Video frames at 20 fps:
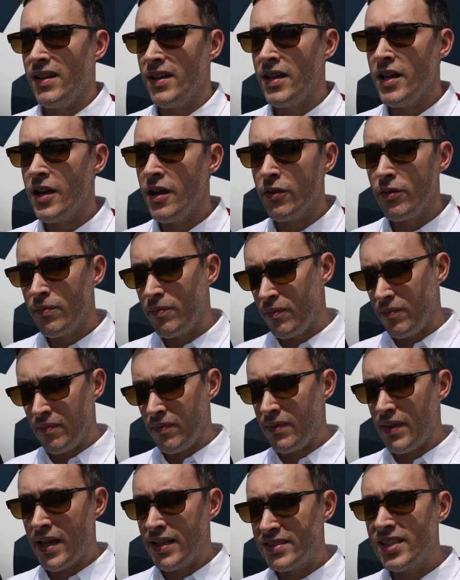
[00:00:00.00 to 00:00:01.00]
you know,
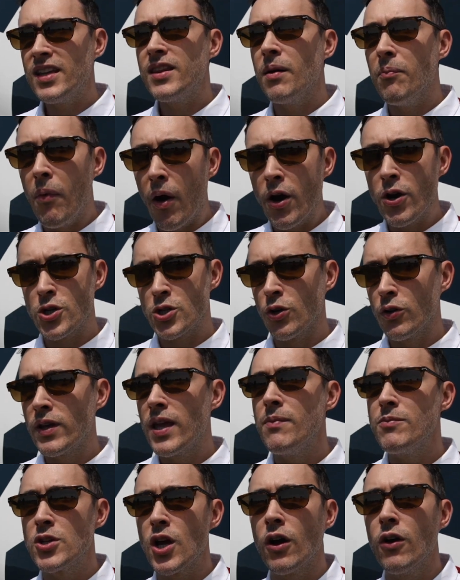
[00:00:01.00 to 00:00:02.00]
they said the Marshal
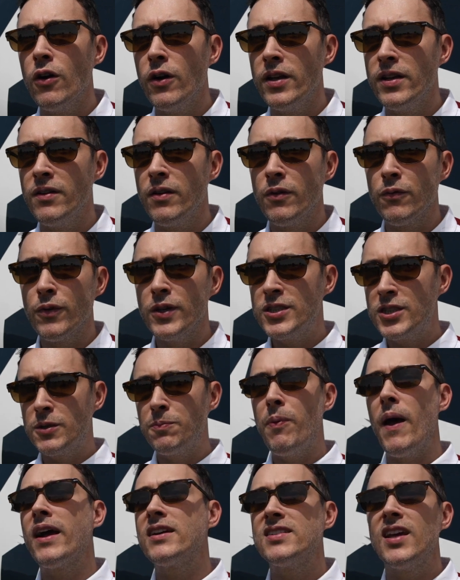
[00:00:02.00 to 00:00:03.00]
Kim Jong-un
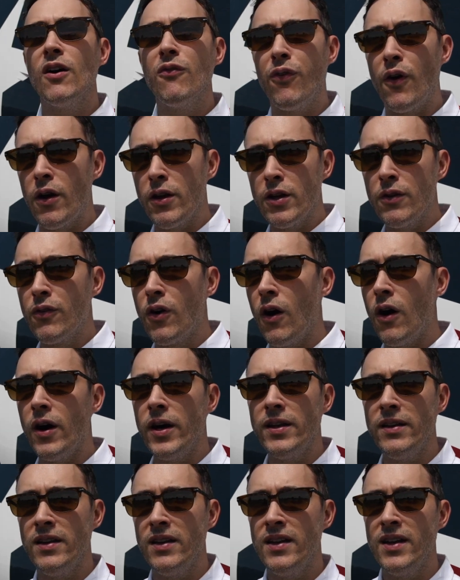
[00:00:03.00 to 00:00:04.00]
respects how far you've
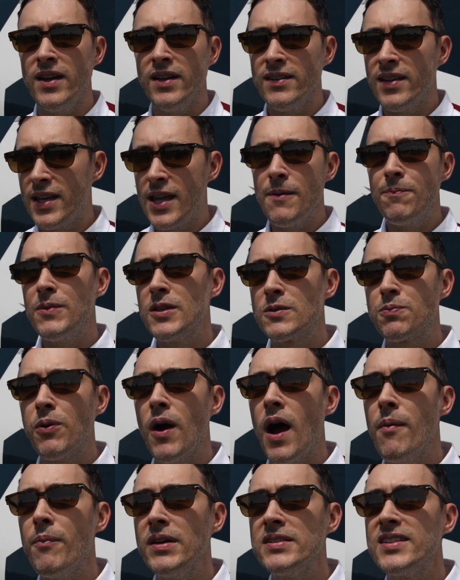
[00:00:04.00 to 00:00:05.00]
gone to keep this
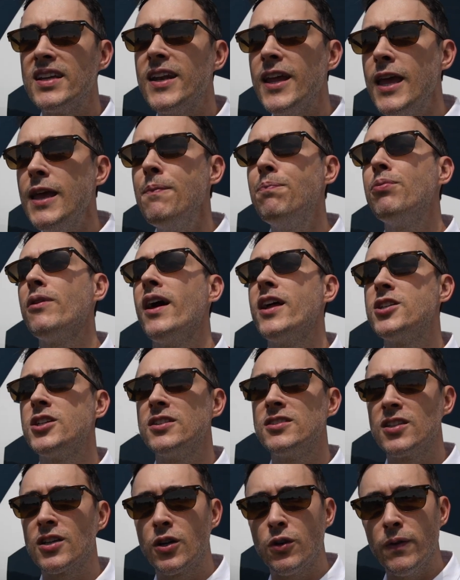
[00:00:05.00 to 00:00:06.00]
promise, and he
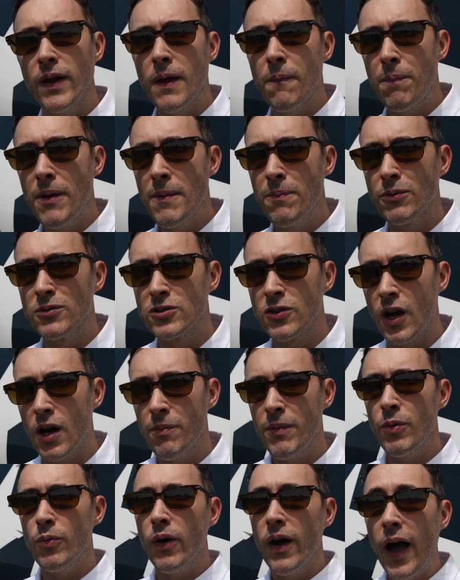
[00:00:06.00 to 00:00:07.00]
pledges the Korean People's
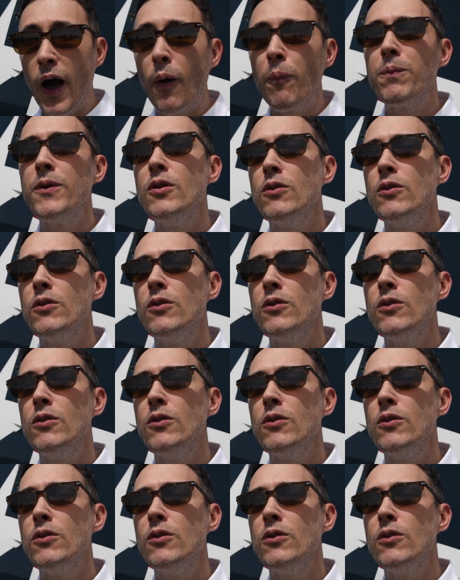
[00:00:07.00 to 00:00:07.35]
Army will help